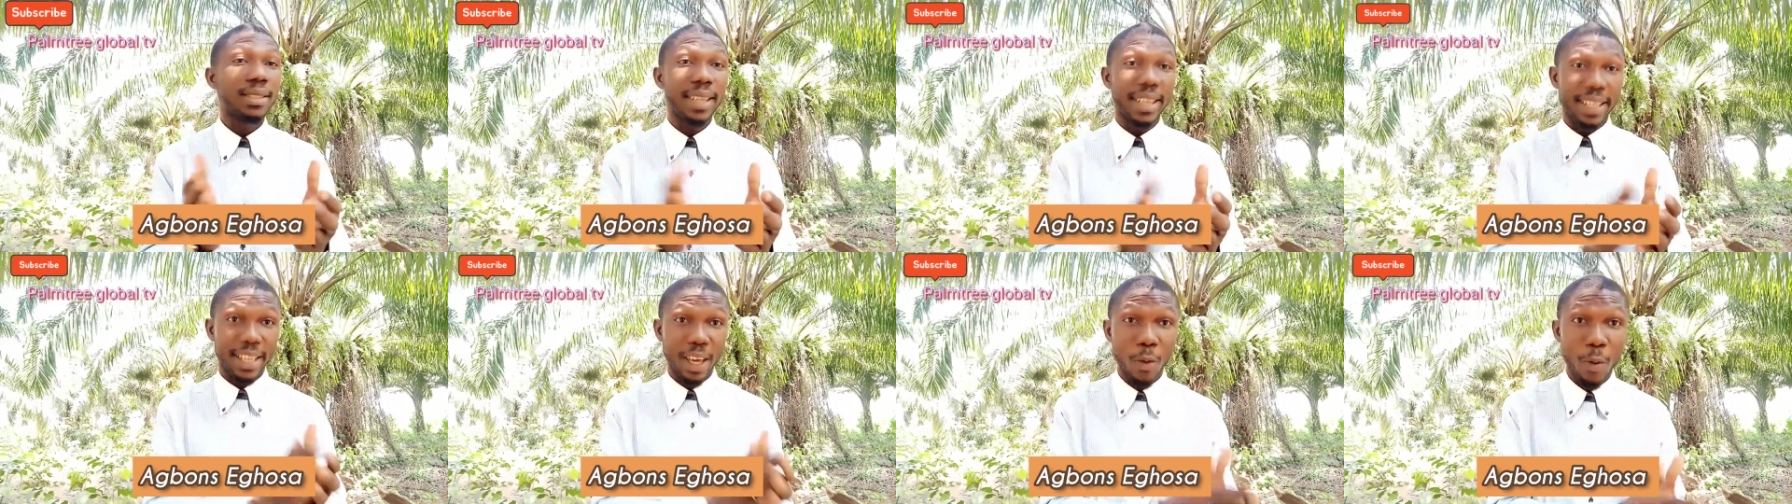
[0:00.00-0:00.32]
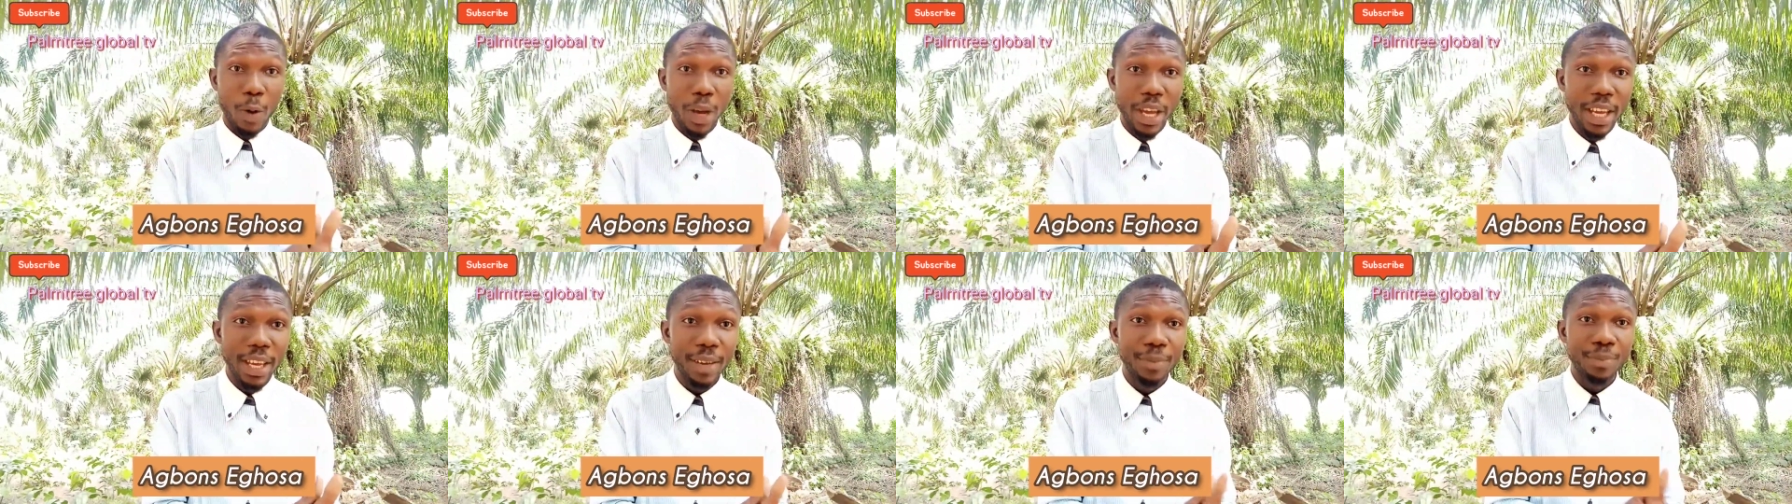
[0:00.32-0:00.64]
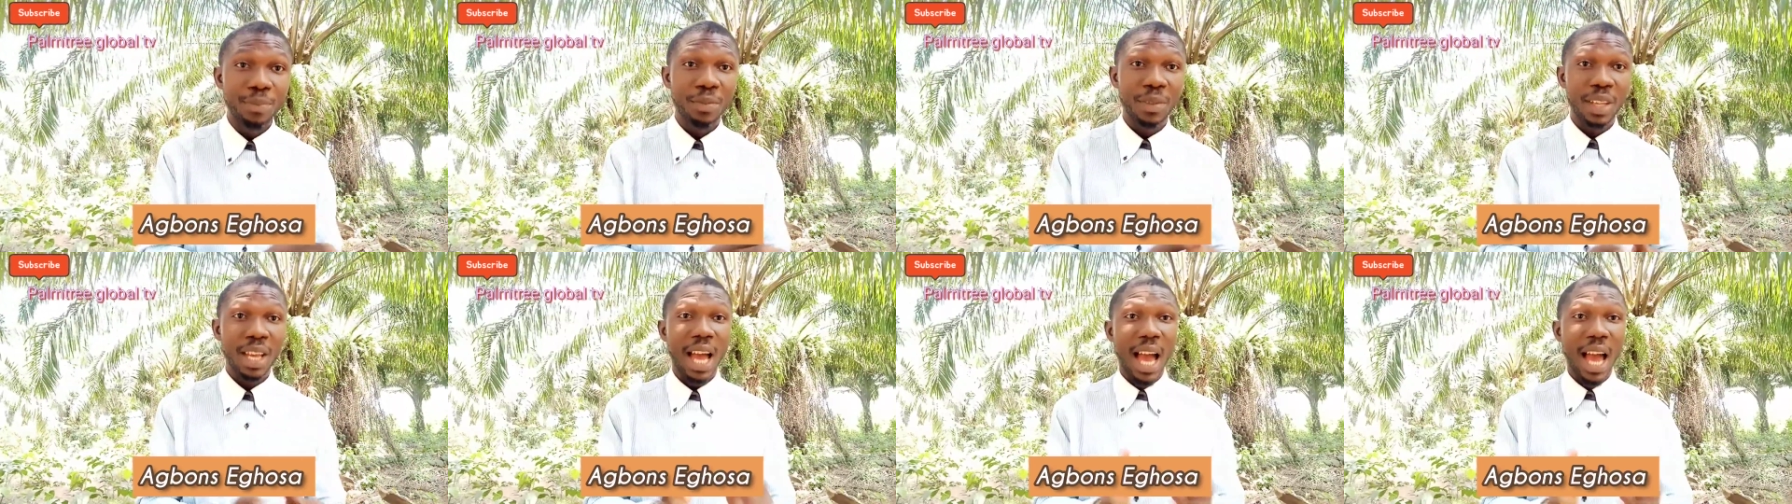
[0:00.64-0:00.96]
You buy
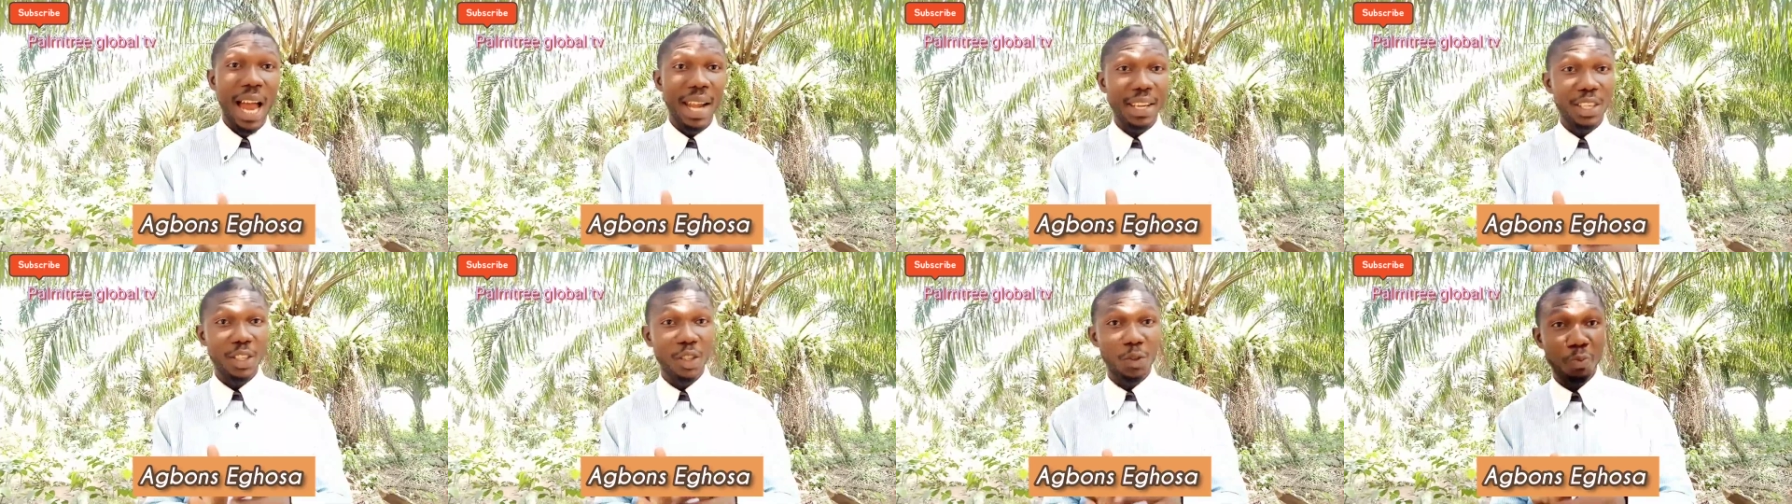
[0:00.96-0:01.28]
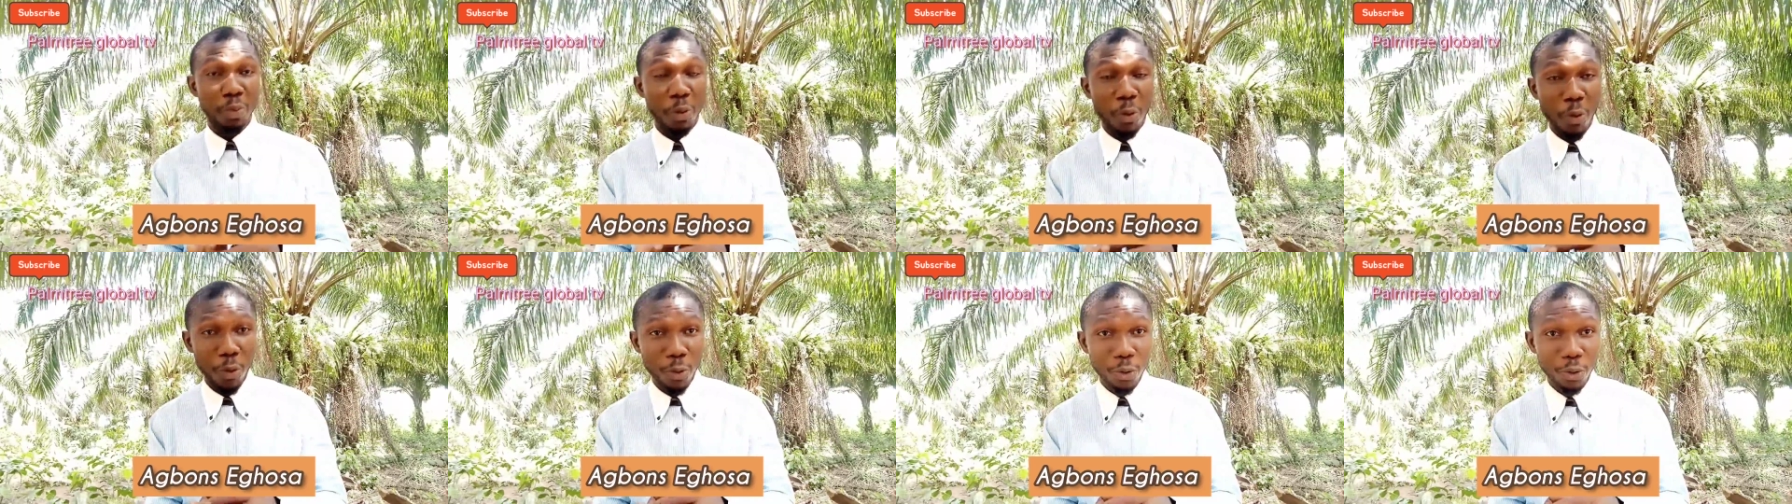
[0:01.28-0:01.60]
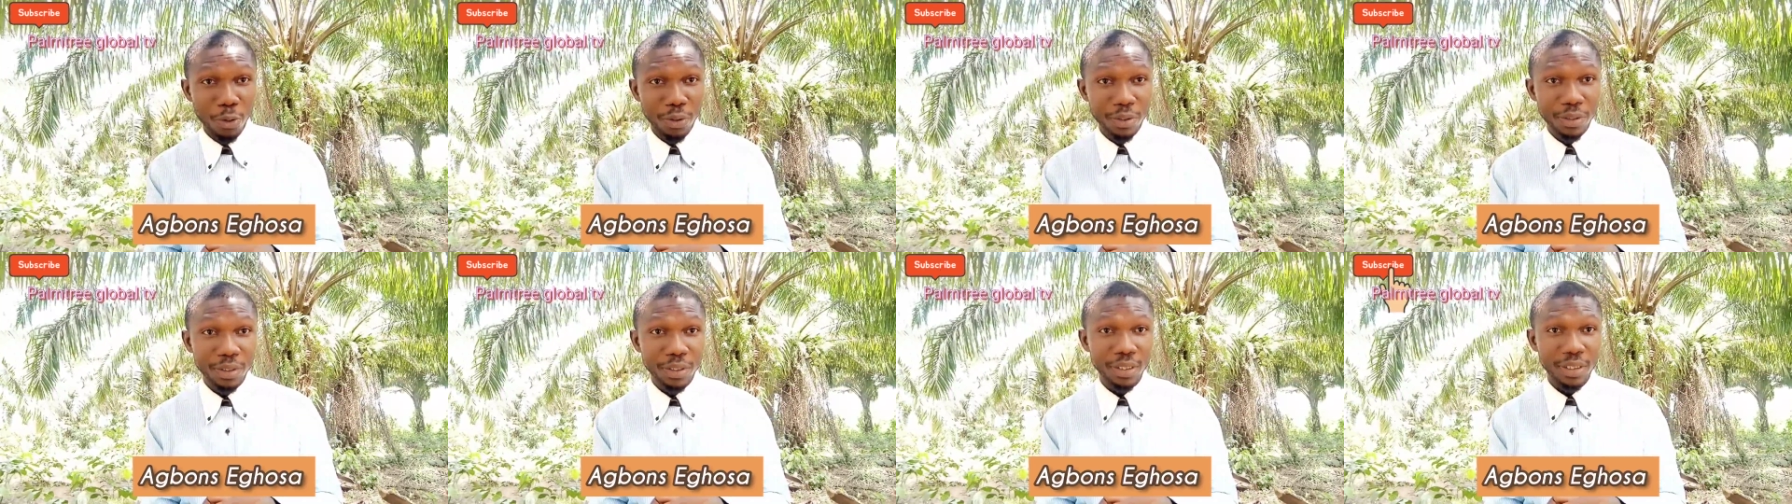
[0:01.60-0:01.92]
cocoyam, they put some
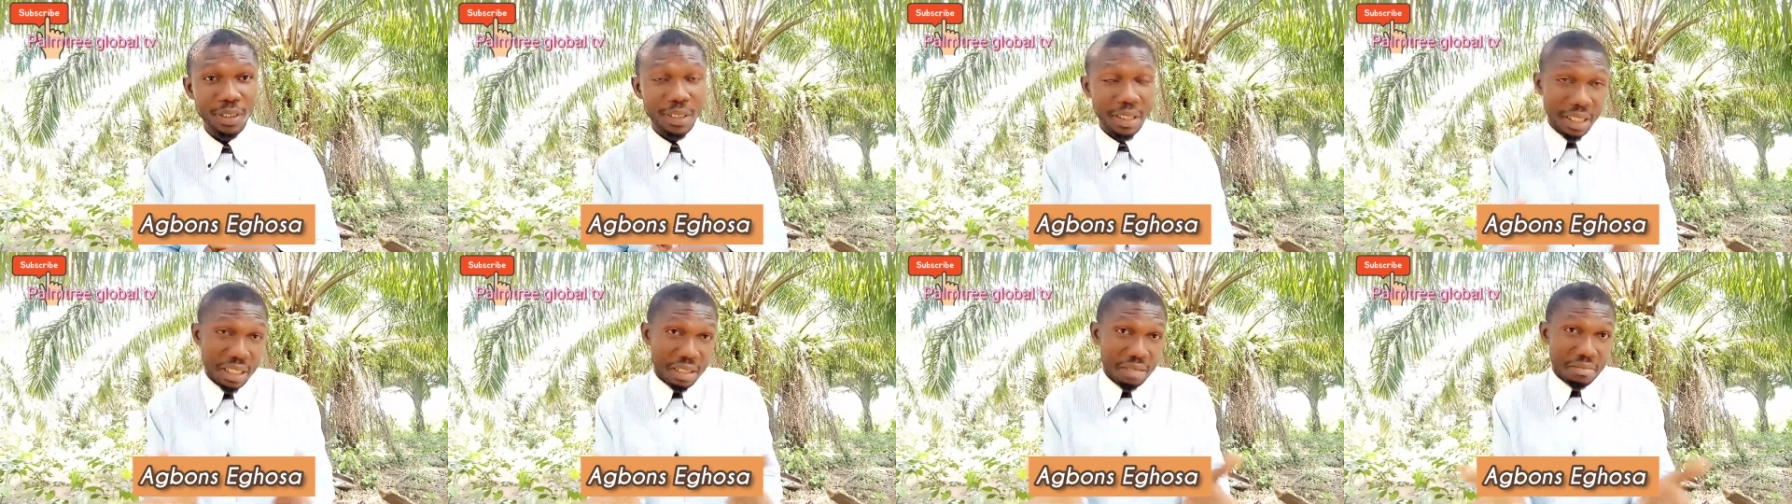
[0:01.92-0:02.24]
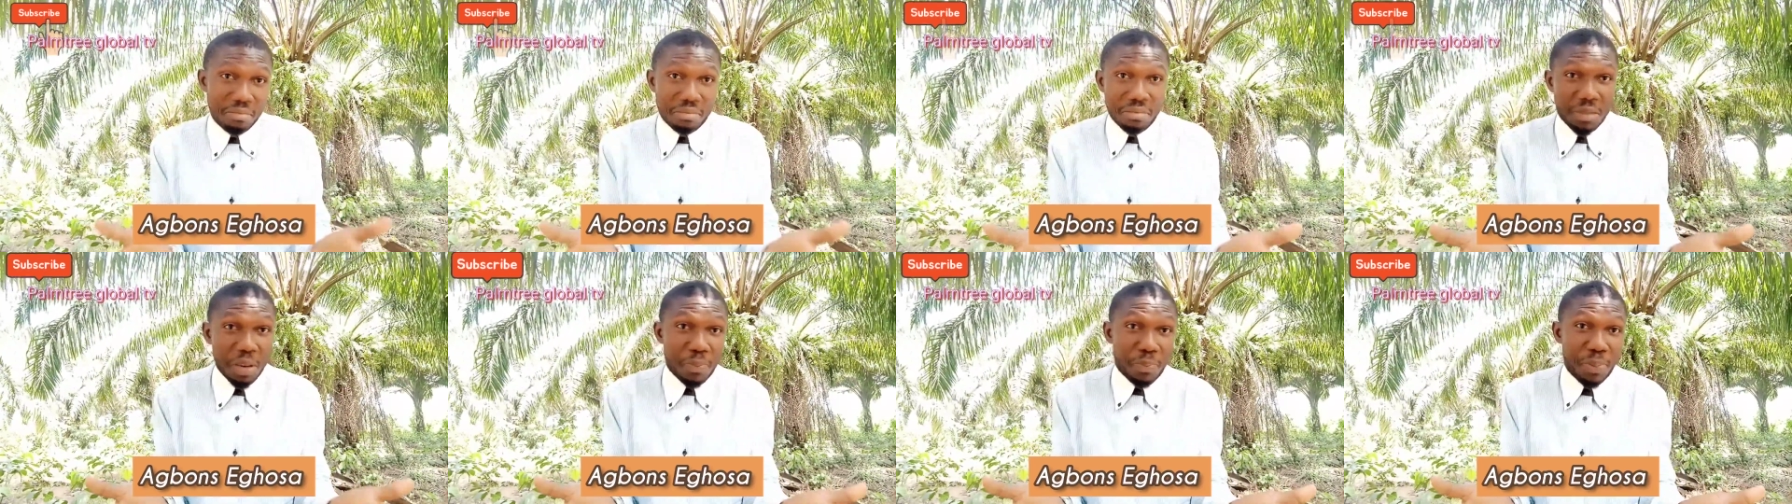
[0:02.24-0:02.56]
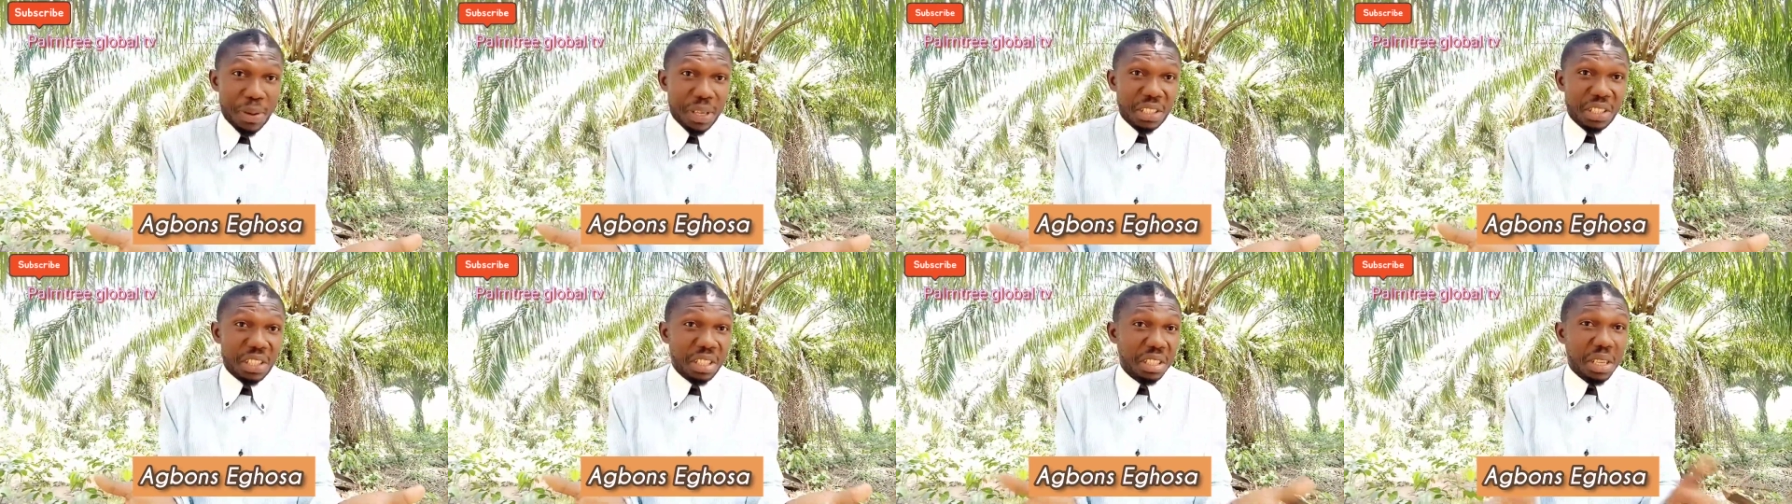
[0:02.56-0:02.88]
pepper
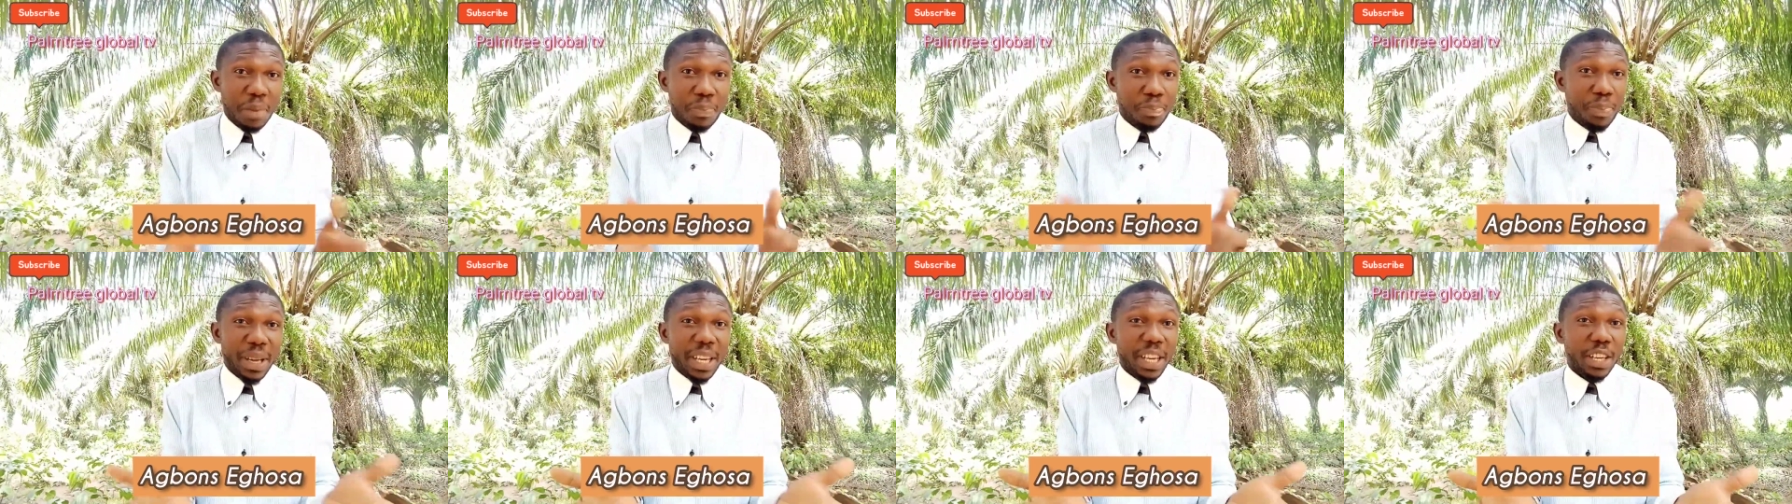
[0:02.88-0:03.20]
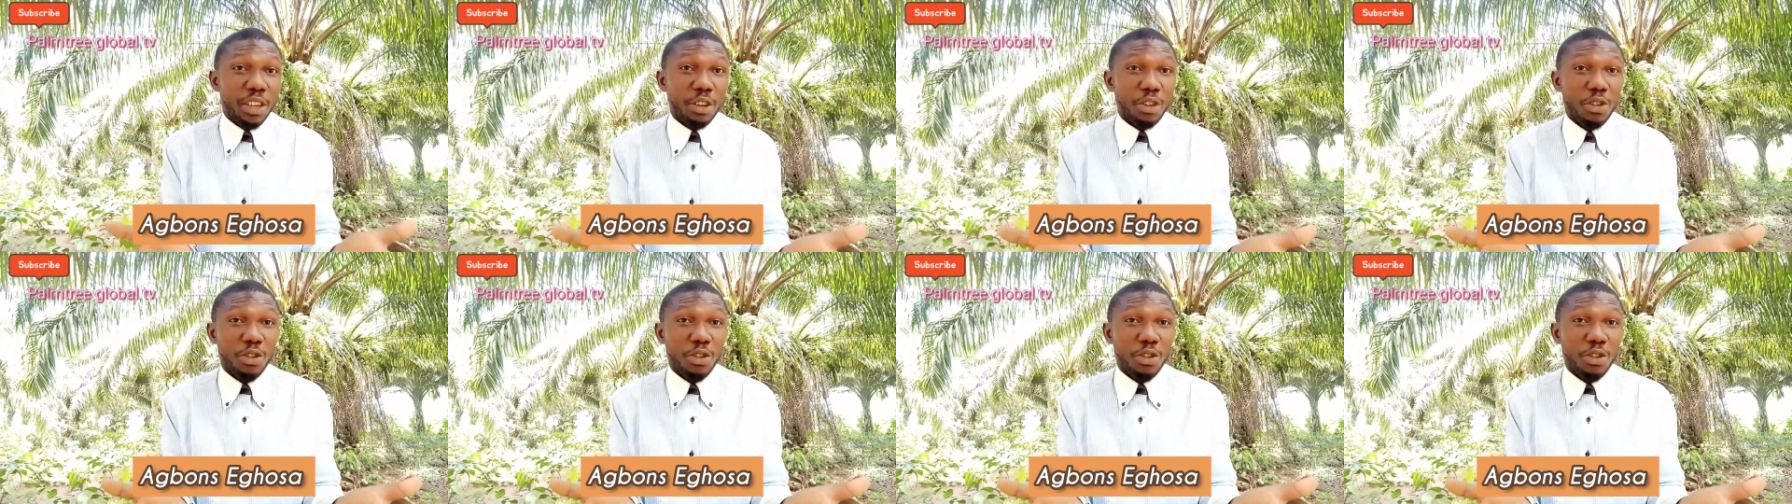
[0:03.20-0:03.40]
sauce.